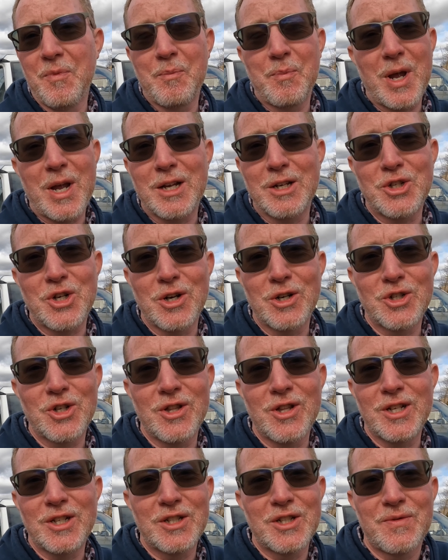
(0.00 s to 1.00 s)
pick a
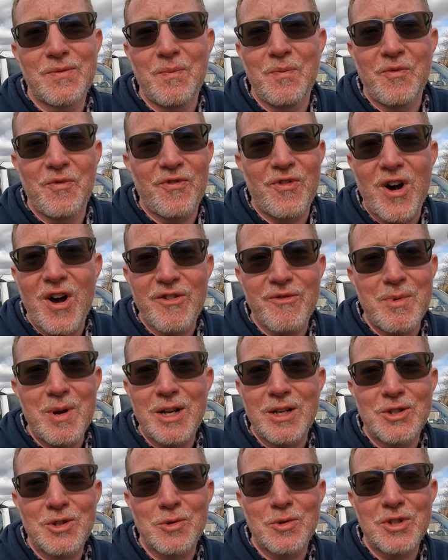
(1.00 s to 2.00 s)
junction that's five
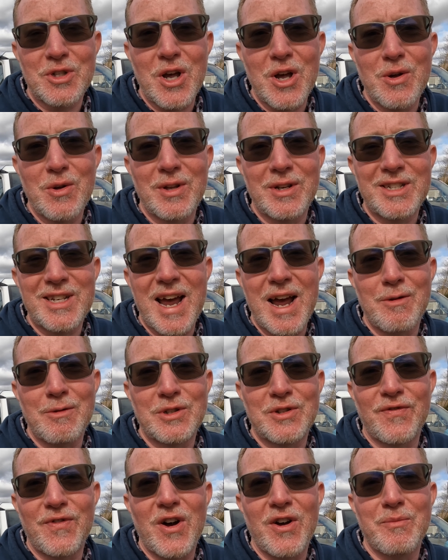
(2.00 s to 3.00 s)
minutes or so, the
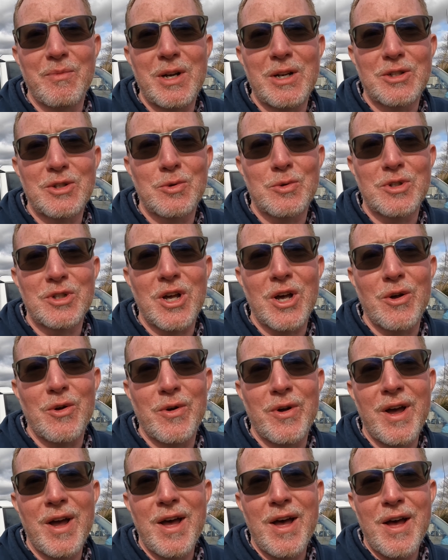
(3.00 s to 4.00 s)
town's five minutes or so
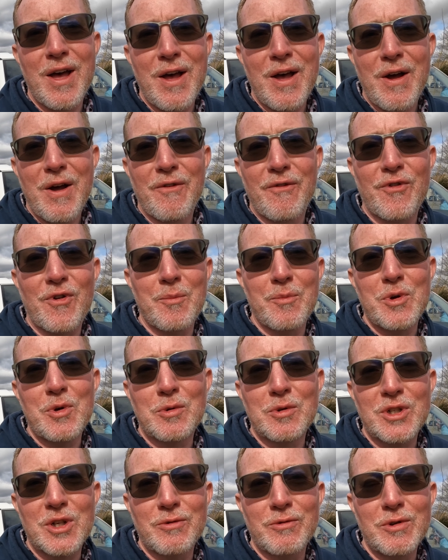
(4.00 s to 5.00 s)
from the
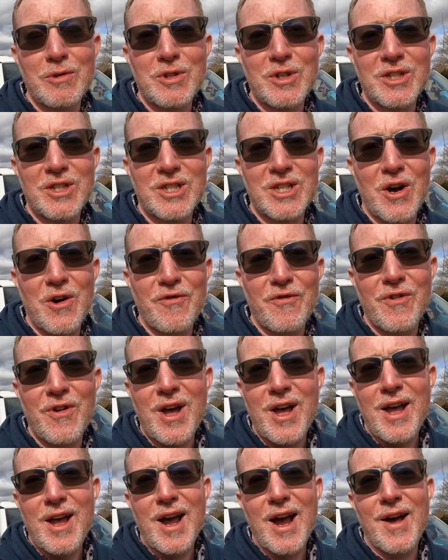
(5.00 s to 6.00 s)
auto route itself,
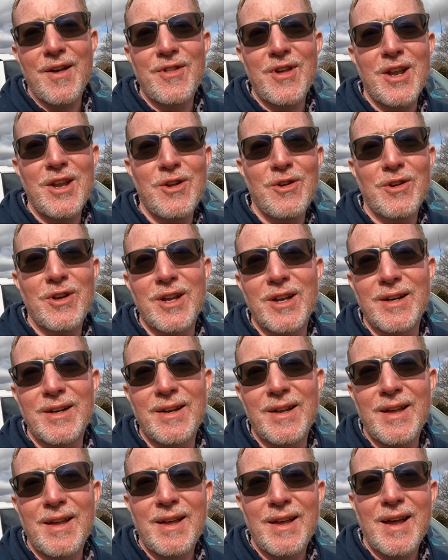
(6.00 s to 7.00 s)
and then you can
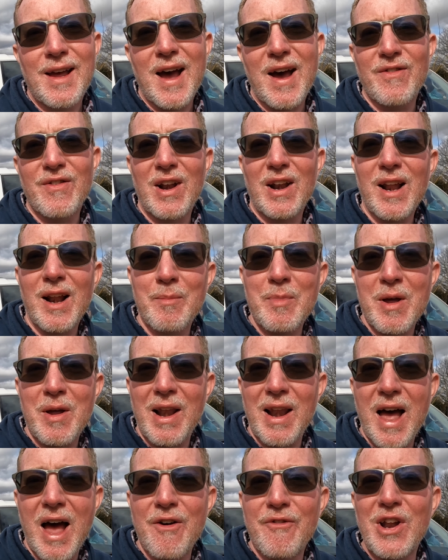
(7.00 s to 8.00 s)
have a little bit
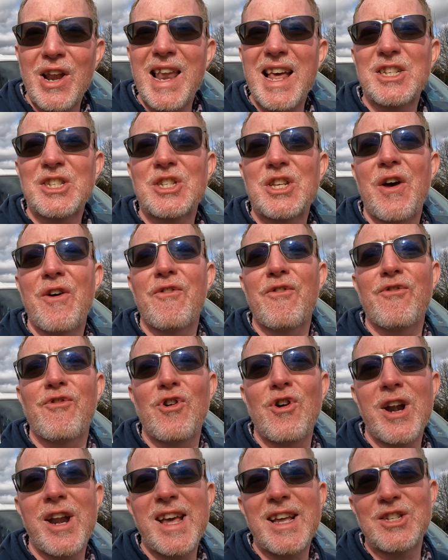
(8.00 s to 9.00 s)
of a less
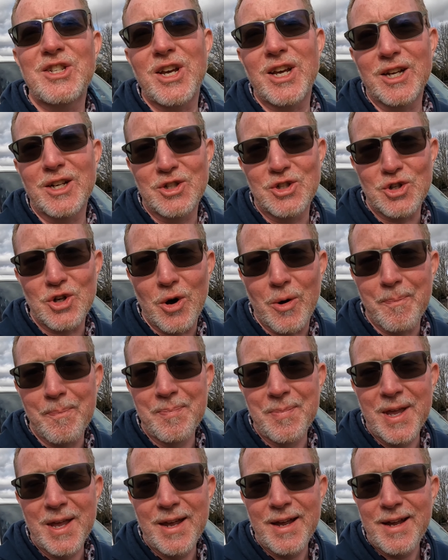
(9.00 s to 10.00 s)
frenetic stop.
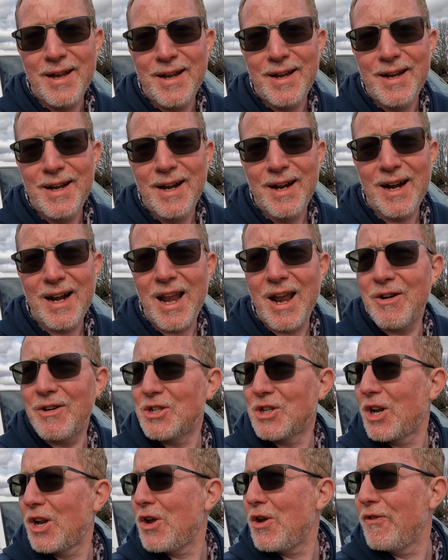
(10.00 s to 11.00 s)
Clara
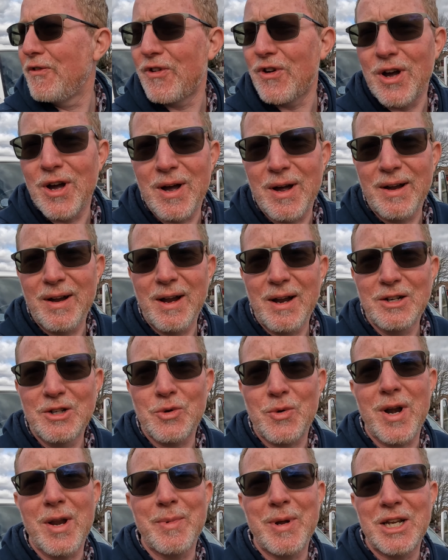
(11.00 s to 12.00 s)
to queue for
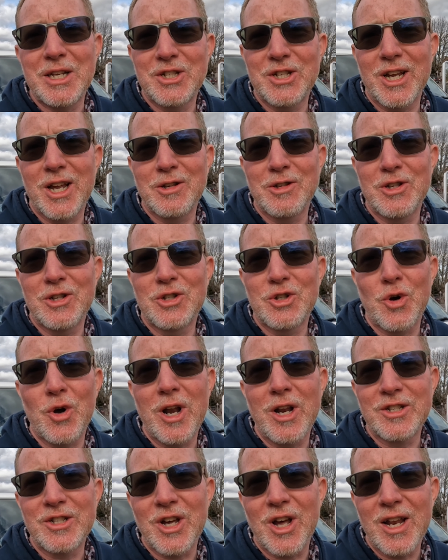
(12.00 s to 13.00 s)
20 minutes to go to the
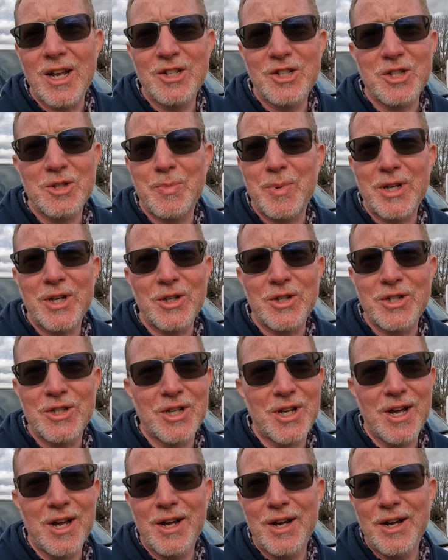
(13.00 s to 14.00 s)
toilet earlier just because